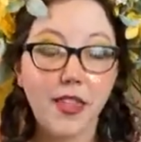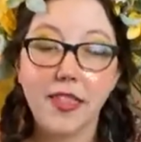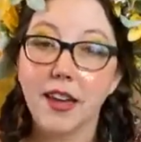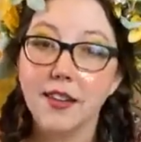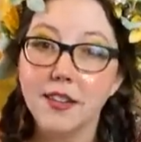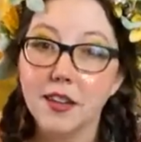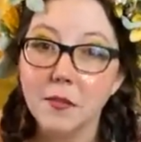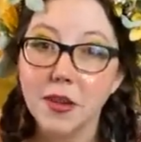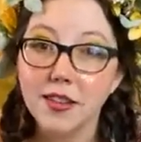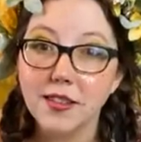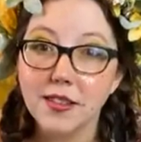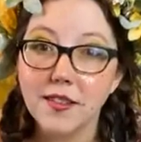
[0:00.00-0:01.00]
that is on my
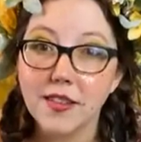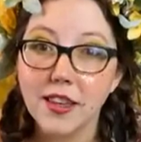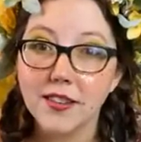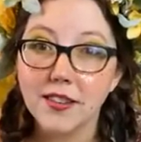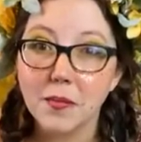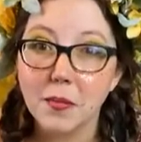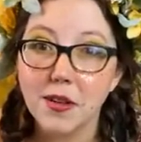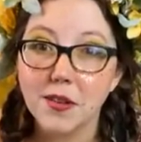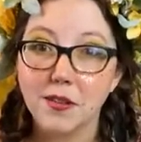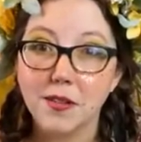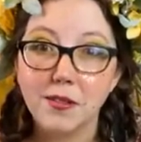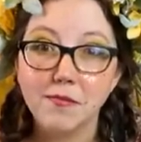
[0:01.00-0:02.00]
list of things to
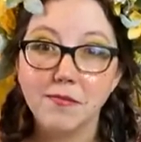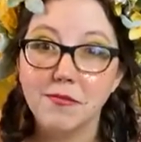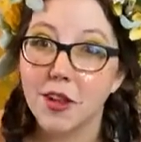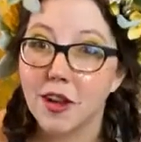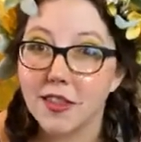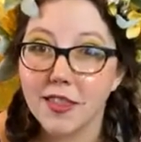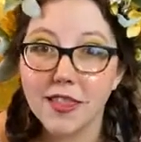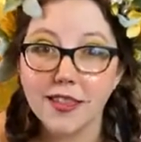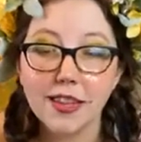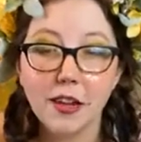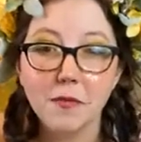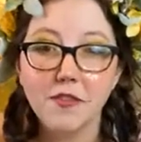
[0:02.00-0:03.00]
build. Not that that's
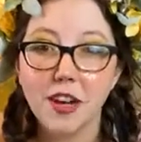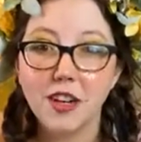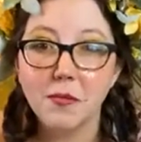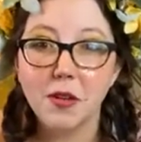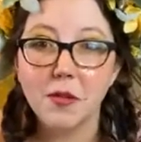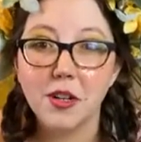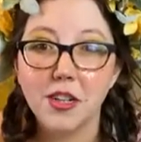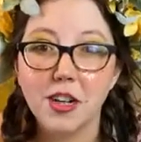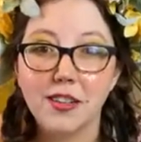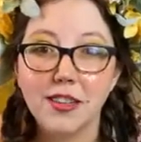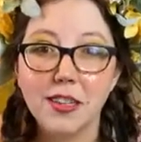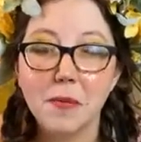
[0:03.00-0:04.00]
how I'm firing my work
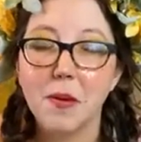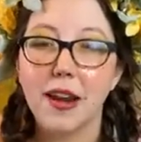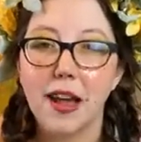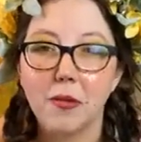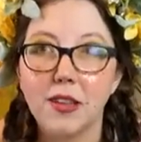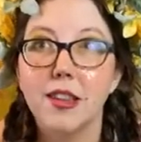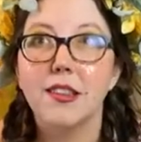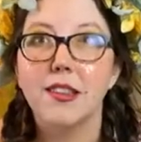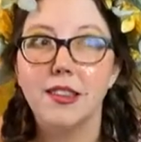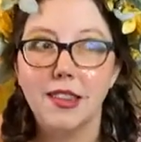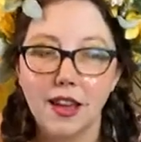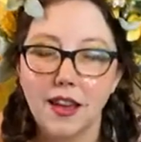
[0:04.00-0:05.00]
currently, but I would
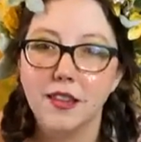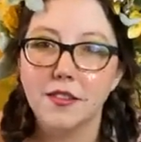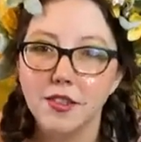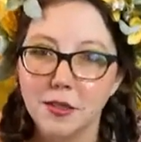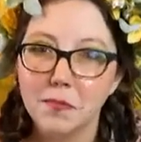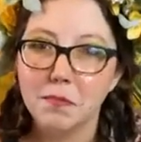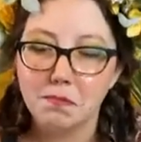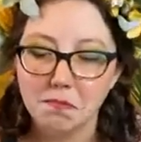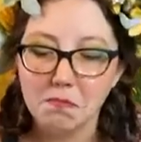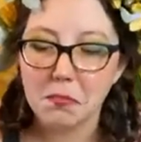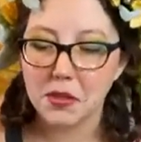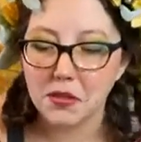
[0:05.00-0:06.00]
love to
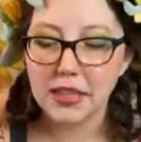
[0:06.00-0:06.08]
build